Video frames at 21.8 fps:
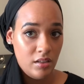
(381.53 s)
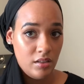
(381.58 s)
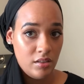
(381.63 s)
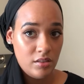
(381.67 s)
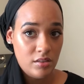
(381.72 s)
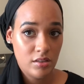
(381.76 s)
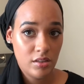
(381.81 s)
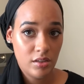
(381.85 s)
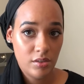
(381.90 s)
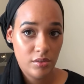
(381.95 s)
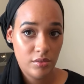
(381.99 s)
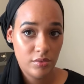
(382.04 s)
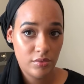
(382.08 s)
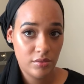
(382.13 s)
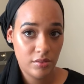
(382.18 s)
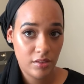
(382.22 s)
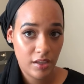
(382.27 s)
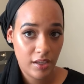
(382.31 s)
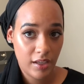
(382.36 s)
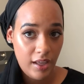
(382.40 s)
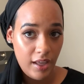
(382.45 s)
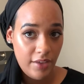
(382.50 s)
So
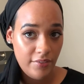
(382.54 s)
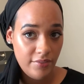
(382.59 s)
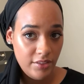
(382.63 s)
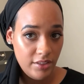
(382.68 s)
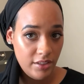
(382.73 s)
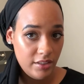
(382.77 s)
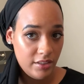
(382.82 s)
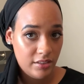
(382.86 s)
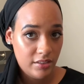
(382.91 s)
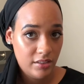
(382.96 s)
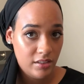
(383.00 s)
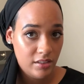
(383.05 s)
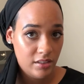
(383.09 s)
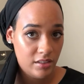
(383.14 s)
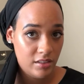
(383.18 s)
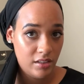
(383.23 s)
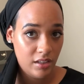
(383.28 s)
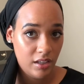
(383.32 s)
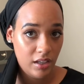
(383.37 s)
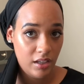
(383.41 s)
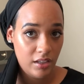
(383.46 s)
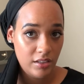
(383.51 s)
I have it in,
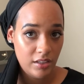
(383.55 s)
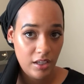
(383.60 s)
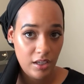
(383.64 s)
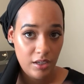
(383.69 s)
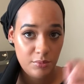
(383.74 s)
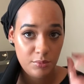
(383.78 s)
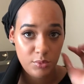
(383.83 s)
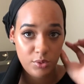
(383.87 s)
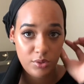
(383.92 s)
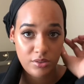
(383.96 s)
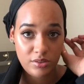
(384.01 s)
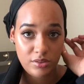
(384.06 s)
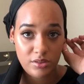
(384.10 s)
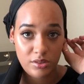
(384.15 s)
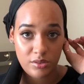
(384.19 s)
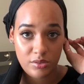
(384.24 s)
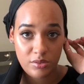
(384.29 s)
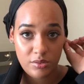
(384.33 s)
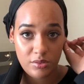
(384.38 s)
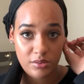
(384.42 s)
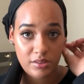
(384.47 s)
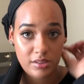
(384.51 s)
and now I'm going to
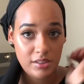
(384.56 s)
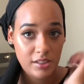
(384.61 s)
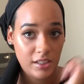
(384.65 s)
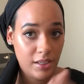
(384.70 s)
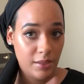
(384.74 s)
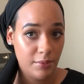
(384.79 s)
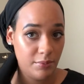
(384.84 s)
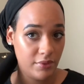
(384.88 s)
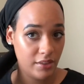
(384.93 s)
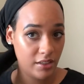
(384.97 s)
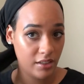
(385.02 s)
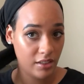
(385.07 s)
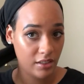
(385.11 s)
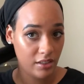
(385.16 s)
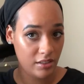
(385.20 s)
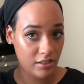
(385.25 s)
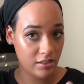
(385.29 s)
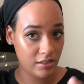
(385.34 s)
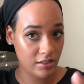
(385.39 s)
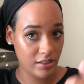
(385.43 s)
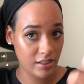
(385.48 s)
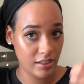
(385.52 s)
do the same
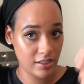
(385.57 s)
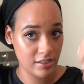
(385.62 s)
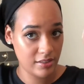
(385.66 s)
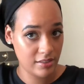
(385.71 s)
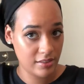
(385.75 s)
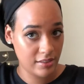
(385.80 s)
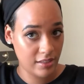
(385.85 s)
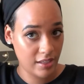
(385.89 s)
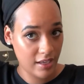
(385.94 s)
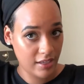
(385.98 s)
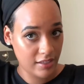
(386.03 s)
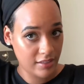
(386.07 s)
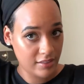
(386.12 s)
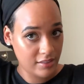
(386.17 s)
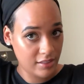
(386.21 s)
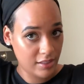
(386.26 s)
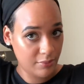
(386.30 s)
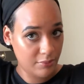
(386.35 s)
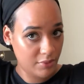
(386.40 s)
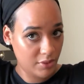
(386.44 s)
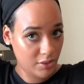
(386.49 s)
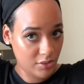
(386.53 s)
thing, the exact
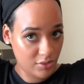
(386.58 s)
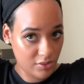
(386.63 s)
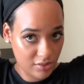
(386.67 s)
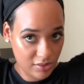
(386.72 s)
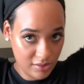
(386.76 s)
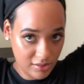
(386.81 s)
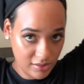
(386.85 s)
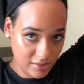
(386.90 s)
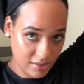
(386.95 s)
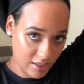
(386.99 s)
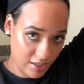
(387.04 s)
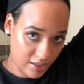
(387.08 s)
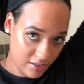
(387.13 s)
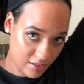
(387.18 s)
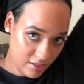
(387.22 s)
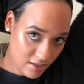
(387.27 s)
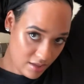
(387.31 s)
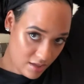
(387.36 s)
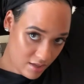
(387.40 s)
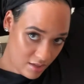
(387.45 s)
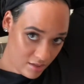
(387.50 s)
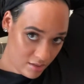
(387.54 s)
same thing on the other side.
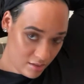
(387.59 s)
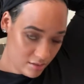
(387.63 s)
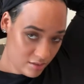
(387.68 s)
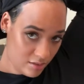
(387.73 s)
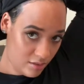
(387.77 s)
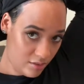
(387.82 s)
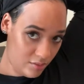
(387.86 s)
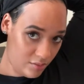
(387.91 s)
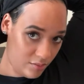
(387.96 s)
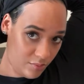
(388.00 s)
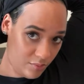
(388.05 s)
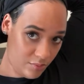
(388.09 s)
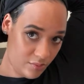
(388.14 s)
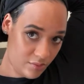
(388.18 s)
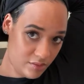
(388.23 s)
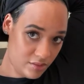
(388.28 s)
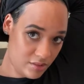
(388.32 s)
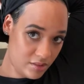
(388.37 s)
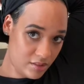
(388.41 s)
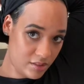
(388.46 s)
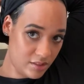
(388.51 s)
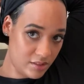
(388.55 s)
So
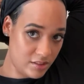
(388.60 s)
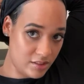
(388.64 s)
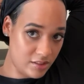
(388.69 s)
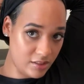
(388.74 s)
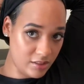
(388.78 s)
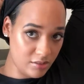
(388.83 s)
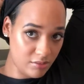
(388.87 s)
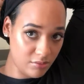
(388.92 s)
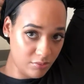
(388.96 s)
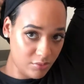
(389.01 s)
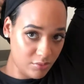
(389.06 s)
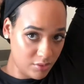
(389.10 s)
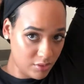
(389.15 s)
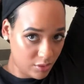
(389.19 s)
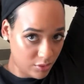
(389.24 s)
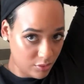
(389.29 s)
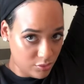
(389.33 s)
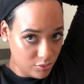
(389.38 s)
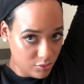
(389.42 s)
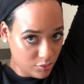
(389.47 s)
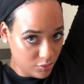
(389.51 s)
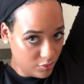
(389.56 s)
since this one was
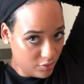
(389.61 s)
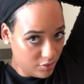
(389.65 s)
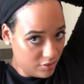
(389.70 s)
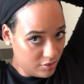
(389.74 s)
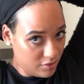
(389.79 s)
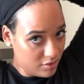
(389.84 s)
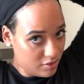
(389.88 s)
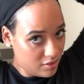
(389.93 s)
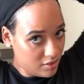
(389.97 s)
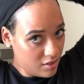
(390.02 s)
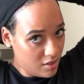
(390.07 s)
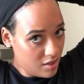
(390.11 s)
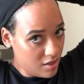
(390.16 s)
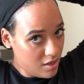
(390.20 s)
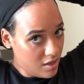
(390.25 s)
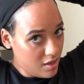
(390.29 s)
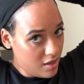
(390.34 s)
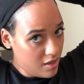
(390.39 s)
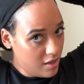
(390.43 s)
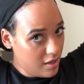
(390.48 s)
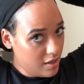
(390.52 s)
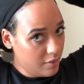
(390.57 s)
so short,
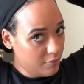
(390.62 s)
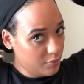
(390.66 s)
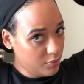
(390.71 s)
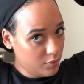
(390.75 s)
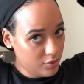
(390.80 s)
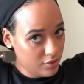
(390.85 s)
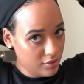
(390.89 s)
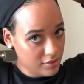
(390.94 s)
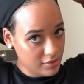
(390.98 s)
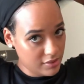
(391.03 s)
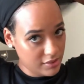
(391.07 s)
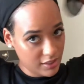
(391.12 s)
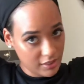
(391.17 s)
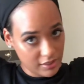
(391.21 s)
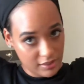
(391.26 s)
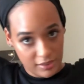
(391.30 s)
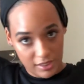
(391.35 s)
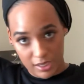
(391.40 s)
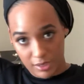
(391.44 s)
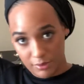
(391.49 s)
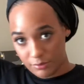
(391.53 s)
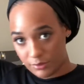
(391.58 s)
I'm going to take
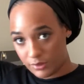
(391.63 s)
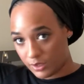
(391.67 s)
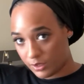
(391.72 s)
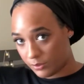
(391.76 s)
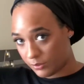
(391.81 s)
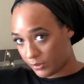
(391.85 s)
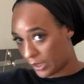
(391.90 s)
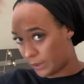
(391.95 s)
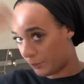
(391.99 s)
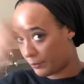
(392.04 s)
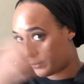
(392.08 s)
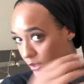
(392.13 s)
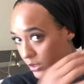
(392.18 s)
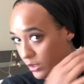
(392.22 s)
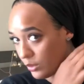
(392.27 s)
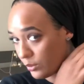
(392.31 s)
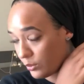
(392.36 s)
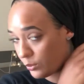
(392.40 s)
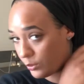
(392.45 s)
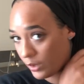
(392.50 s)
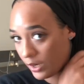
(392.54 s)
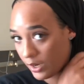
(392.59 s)
that one and wrap it
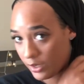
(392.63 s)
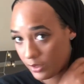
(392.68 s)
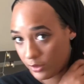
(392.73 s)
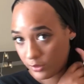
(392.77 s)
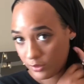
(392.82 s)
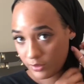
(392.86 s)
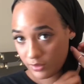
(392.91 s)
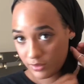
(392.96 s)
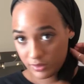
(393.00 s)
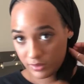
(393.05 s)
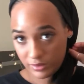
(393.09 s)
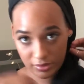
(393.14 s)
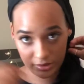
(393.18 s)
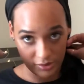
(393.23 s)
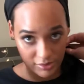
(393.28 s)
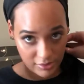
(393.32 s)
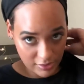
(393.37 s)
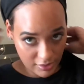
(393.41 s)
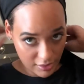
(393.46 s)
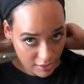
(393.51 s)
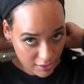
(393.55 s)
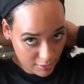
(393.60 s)
around the
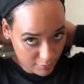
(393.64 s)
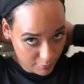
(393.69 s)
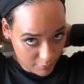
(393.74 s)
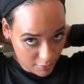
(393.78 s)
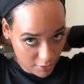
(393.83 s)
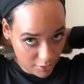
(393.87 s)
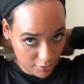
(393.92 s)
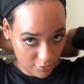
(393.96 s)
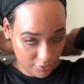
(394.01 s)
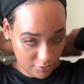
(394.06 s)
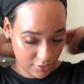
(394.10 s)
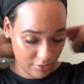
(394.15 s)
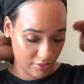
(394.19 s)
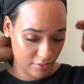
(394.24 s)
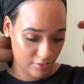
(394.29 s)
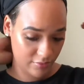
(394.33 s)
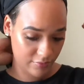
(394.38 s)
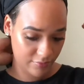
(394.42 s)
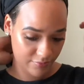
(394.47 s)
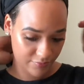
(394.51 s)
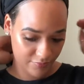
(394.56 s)
same area